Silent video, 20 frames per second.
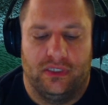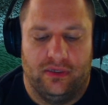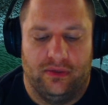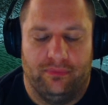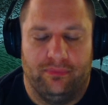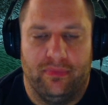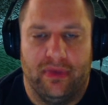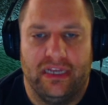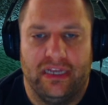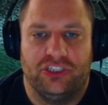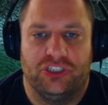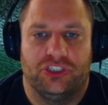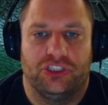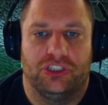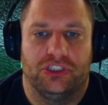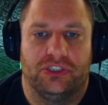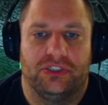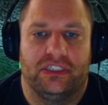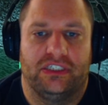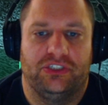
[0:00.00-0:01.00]
Make
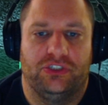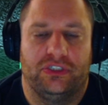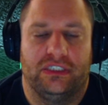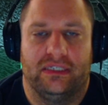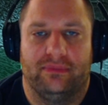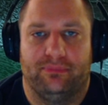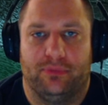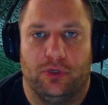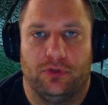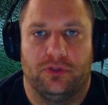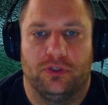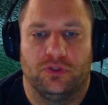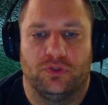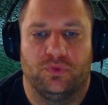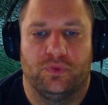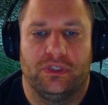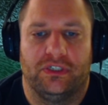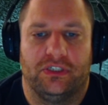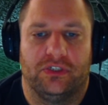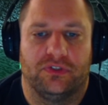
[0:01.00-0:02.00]
sure that you get both
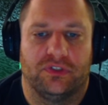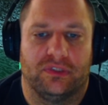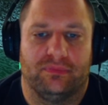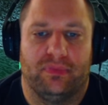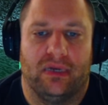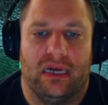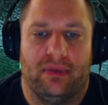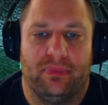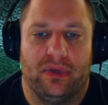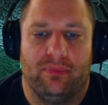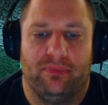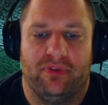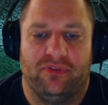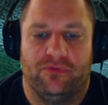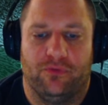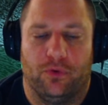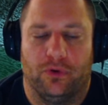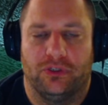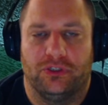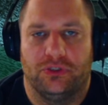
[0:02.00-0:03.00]
those windows to pop up
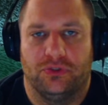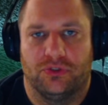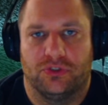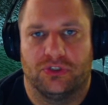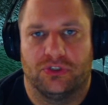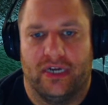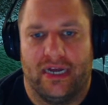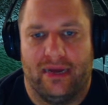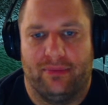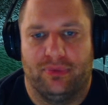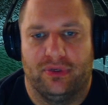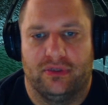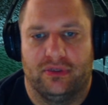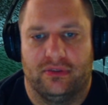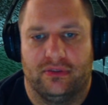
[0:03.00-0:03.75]
before you scrap.